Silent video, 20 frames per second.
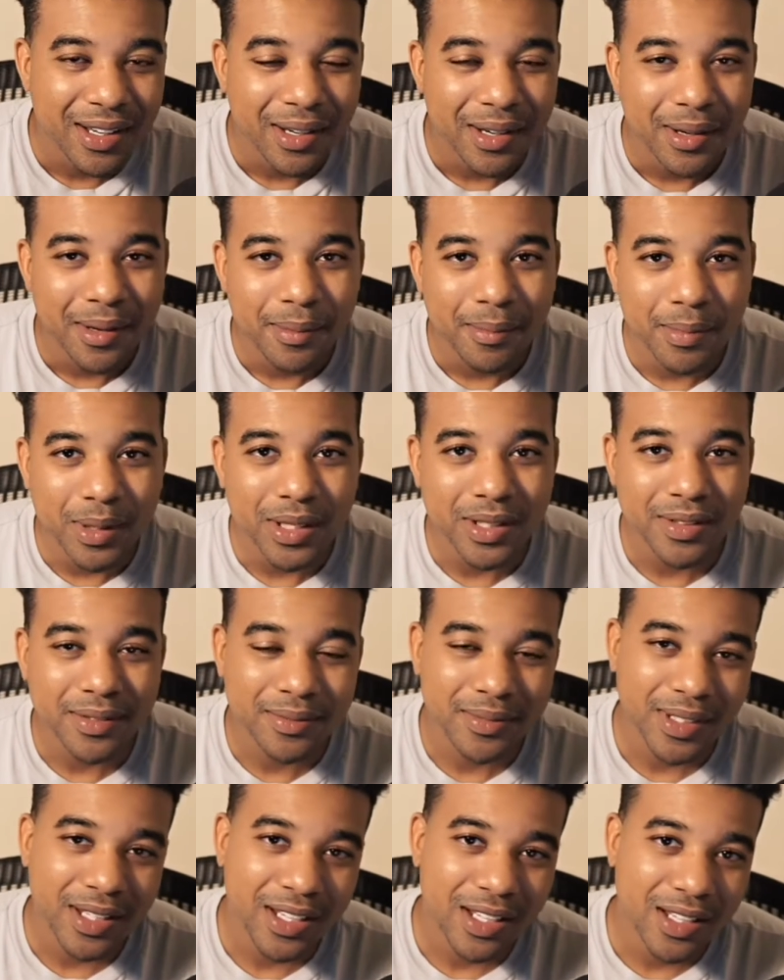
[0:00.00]
But
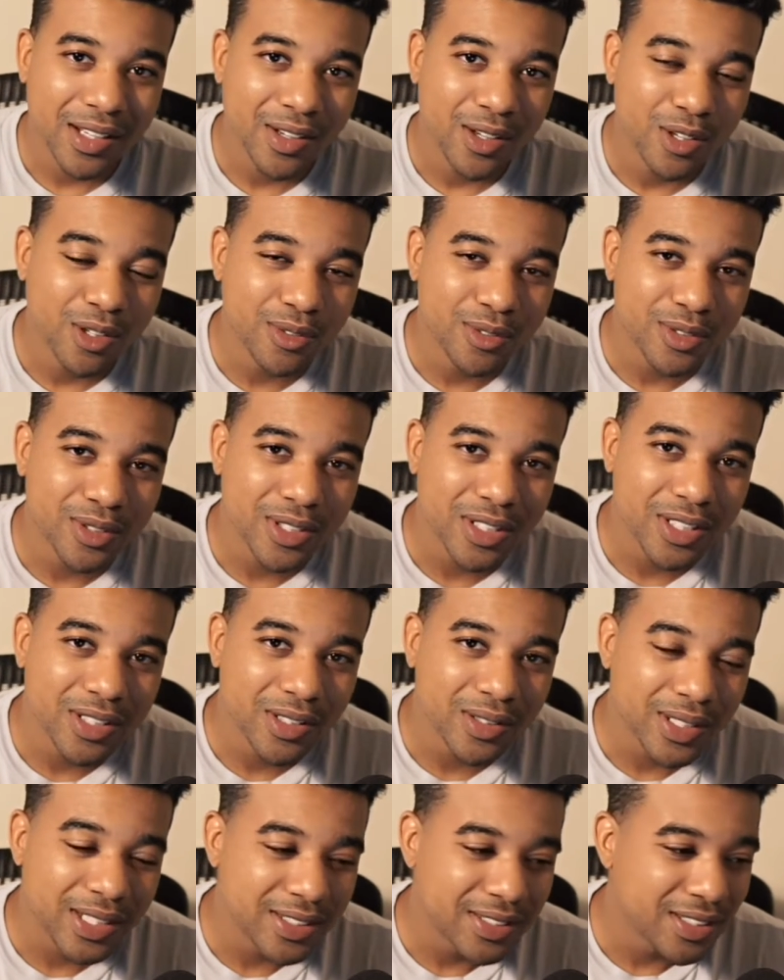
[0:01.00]
overall, though,
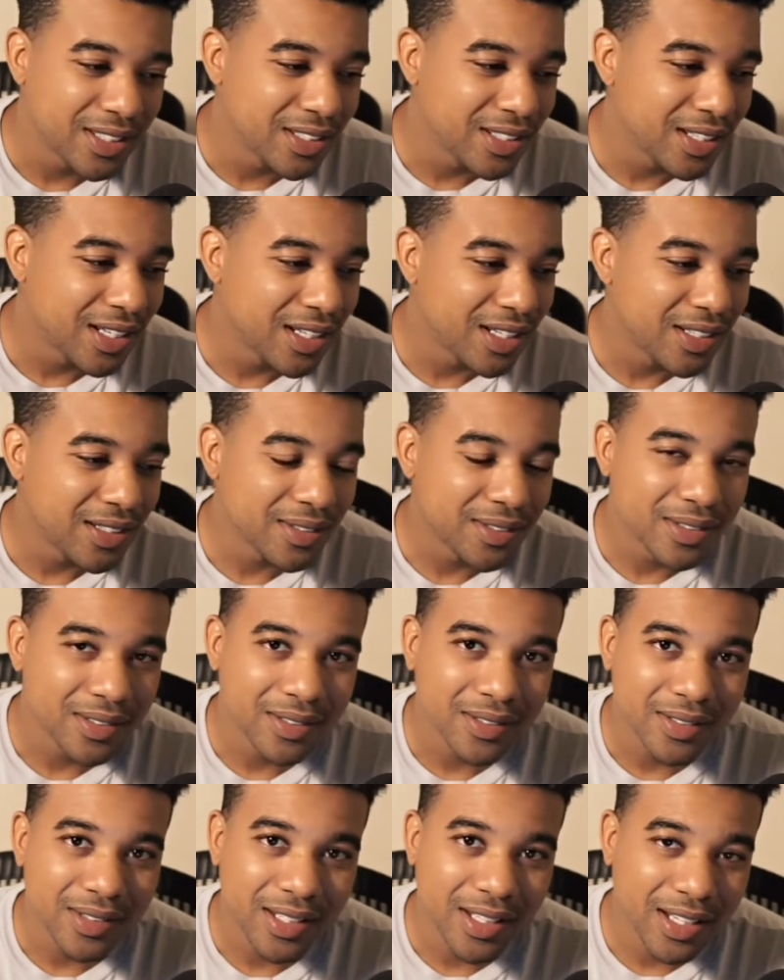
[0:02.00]
I said, nah.
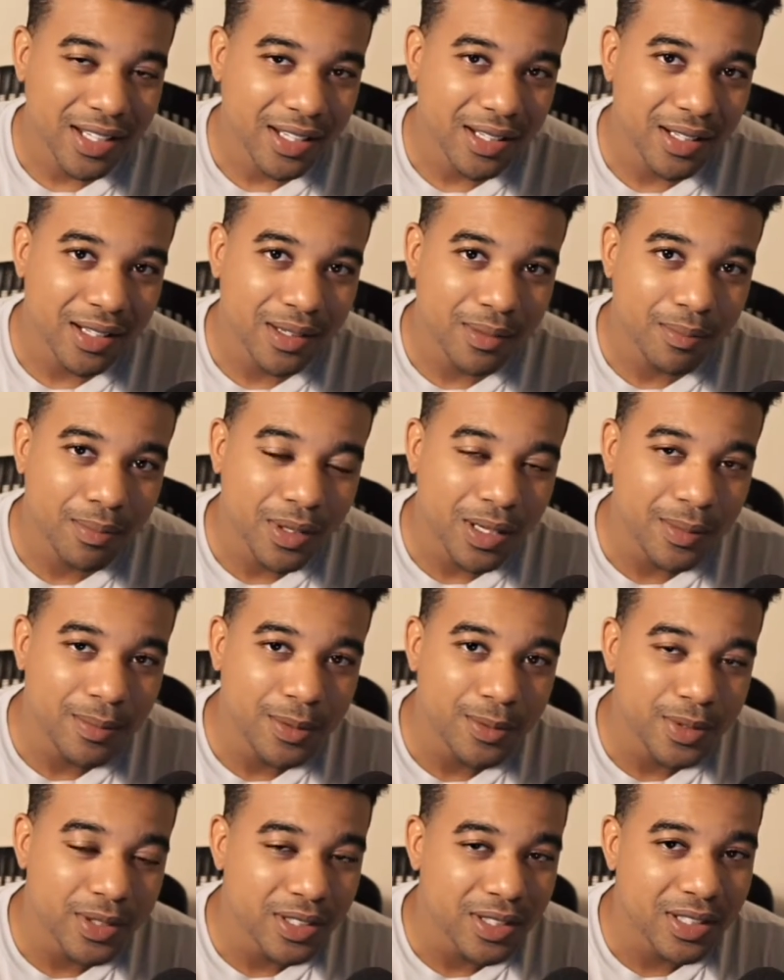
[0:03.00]
It had a problem
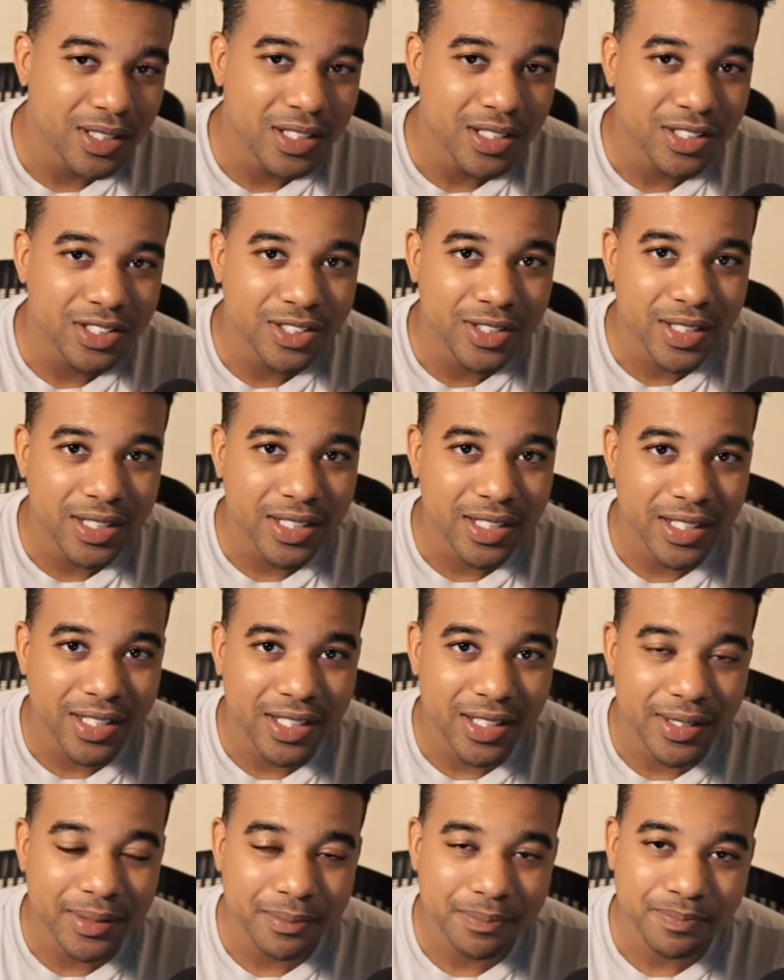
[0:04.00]
with the clutch, so I didn't get
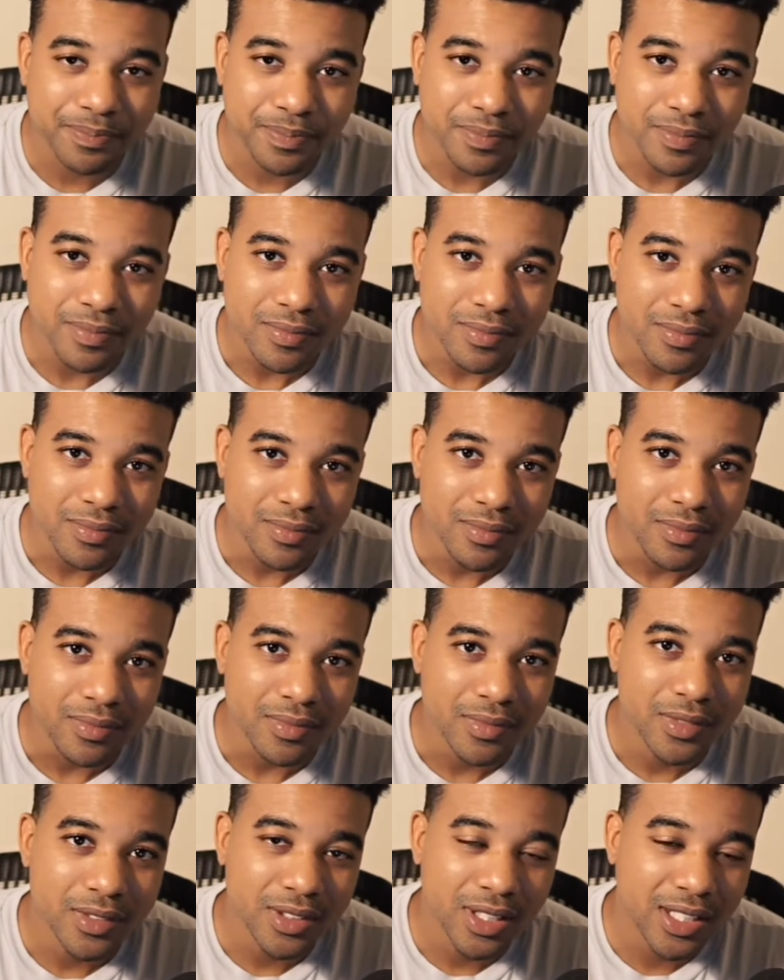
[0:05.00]
it.
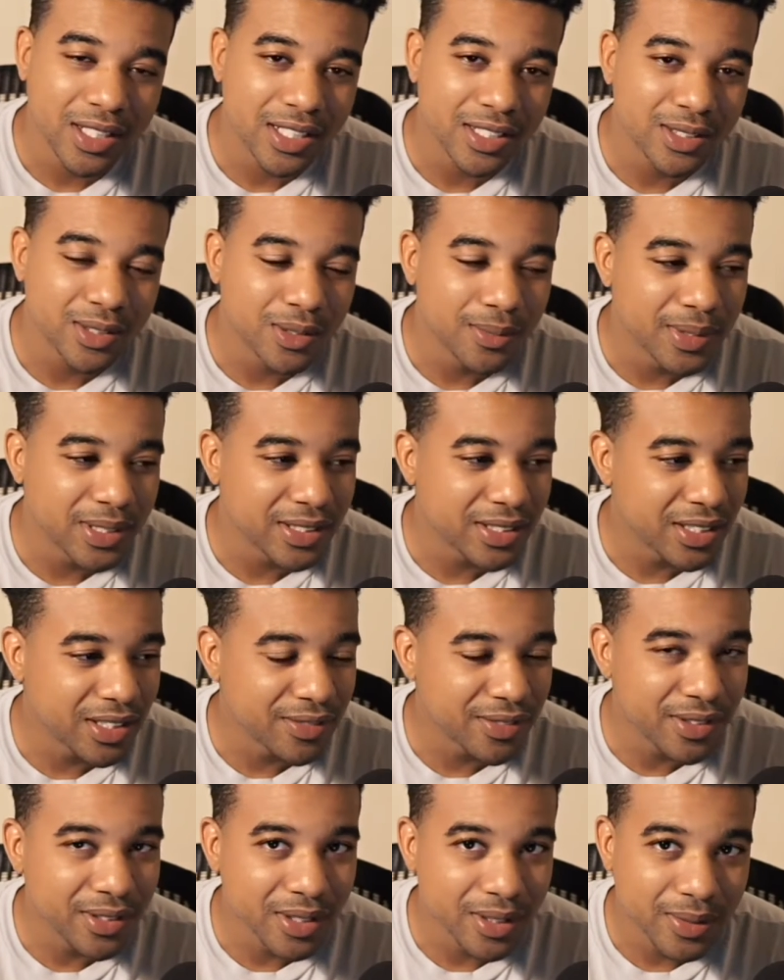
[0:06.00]
And I told myself,
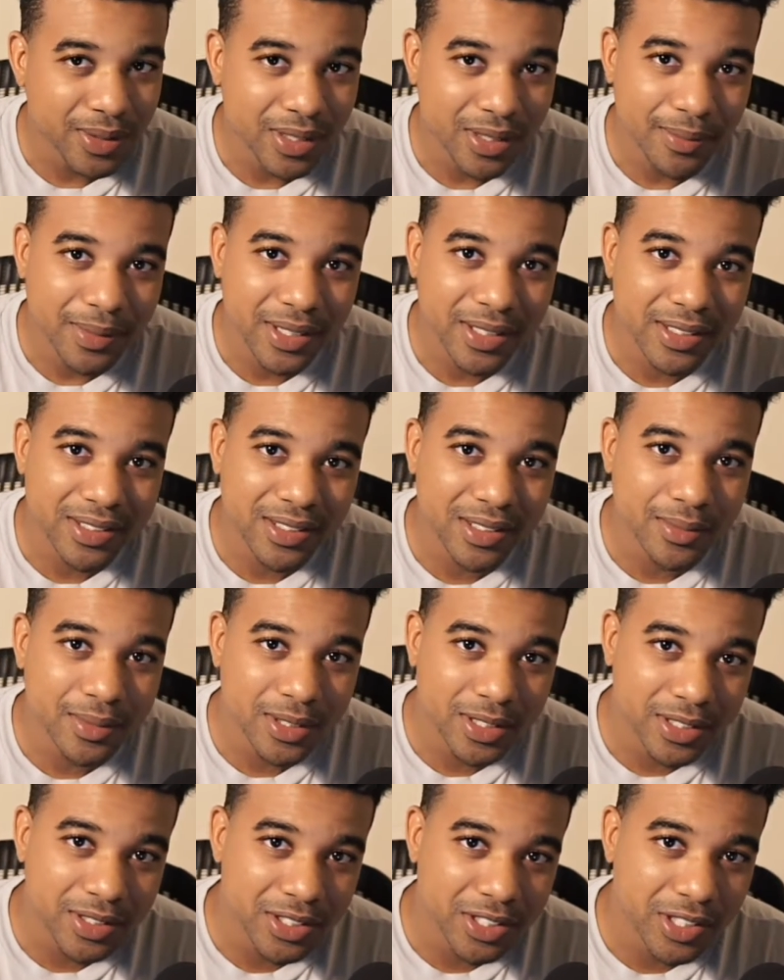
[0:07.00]
you know what, let me get something a
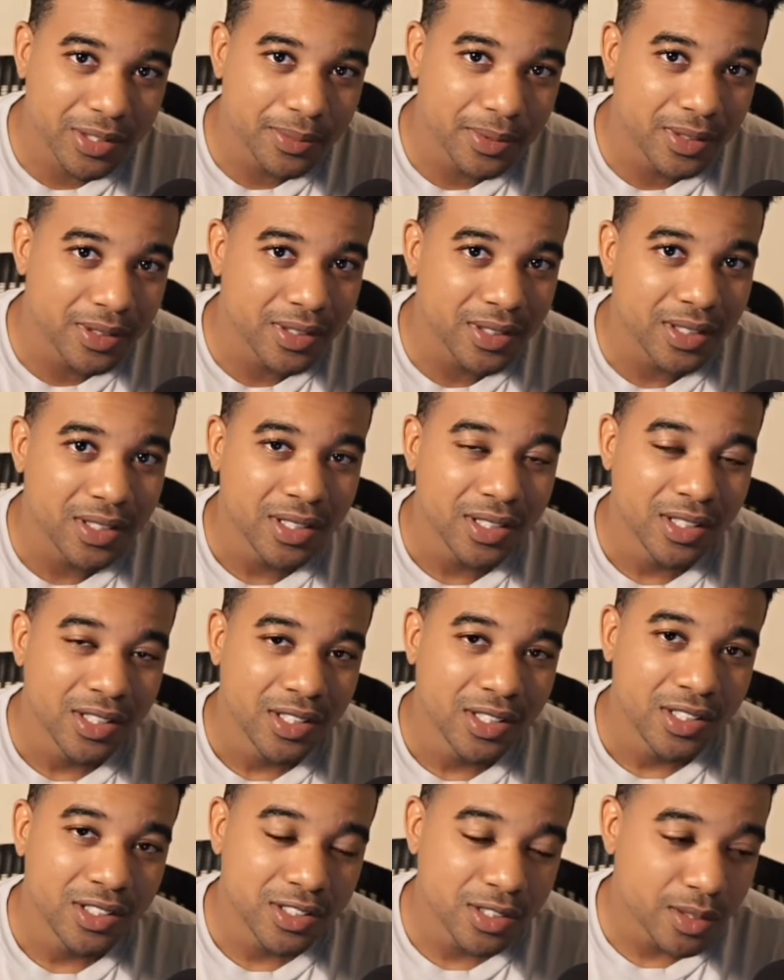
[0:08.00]
little cheaper.
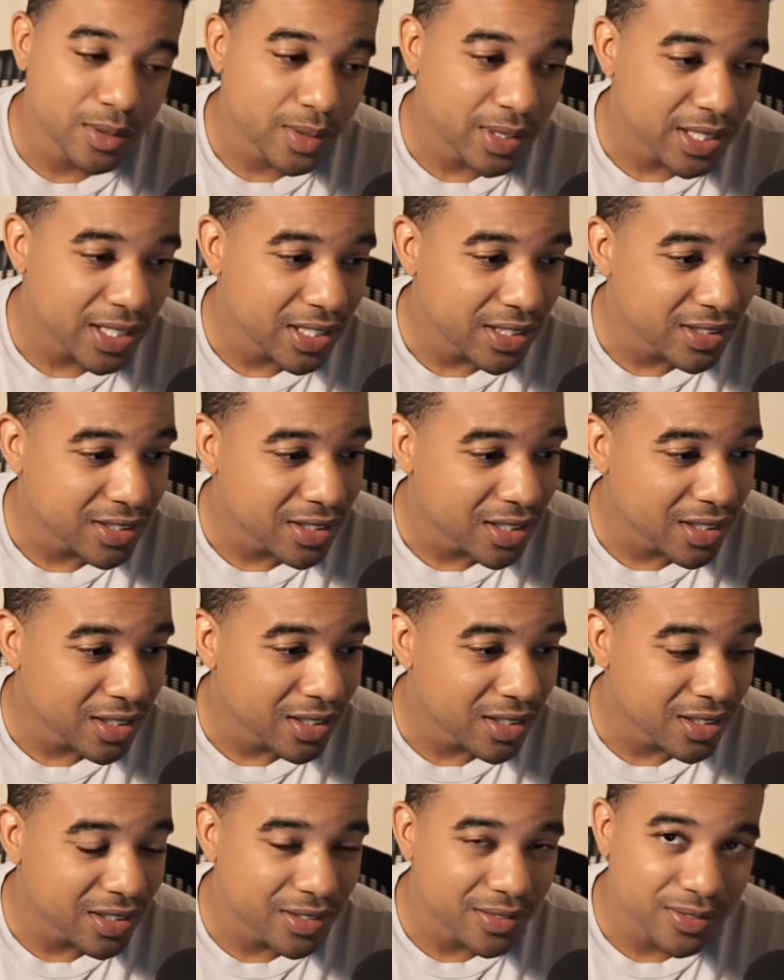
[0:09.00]
So I went out and started
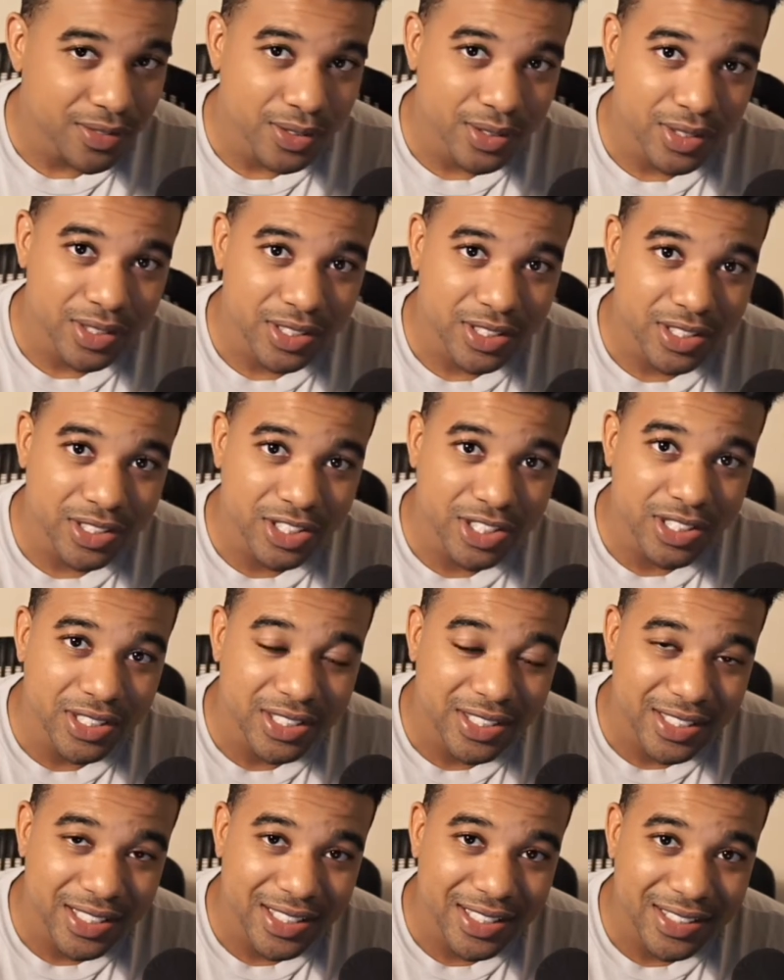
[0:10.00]
looking for the
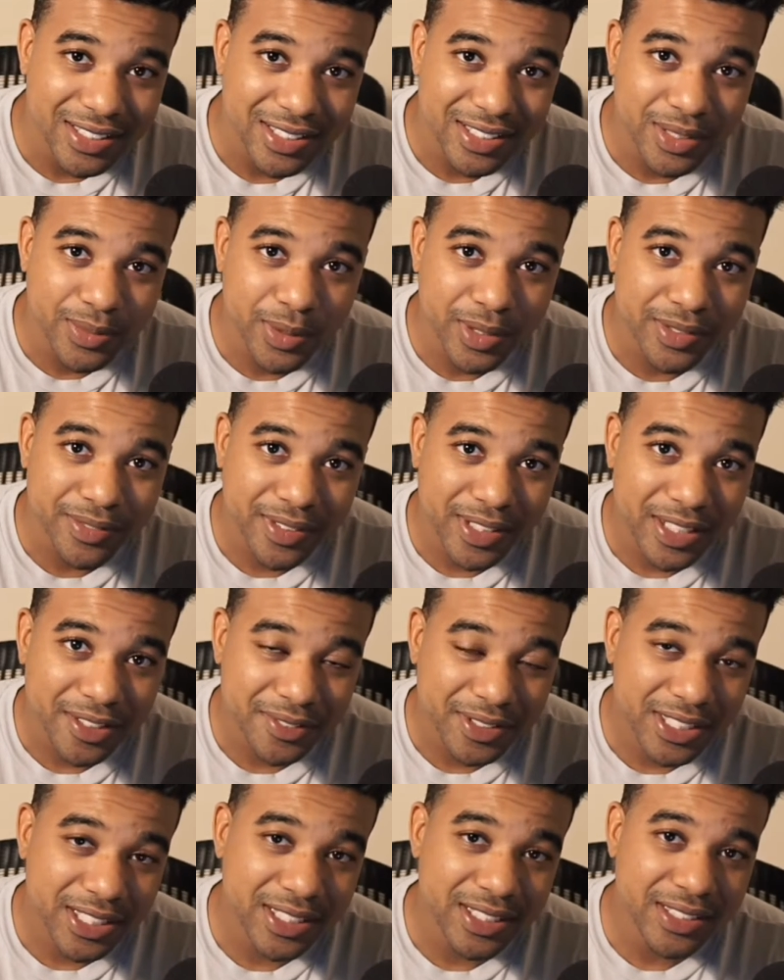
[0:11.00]
GTS
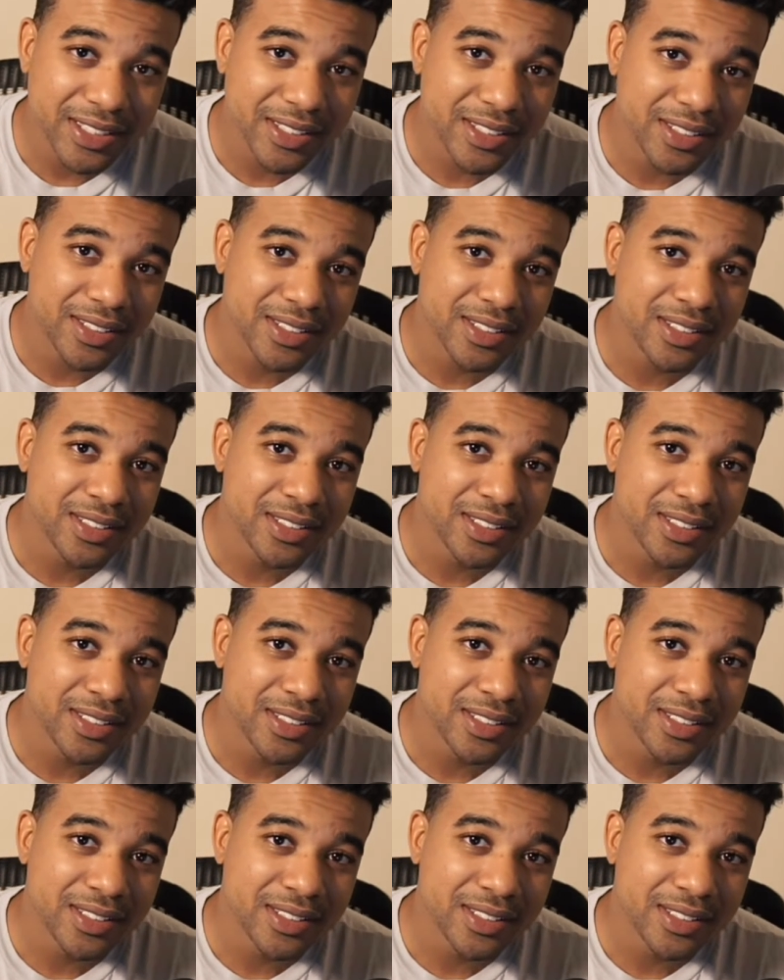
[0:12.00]
25Ts.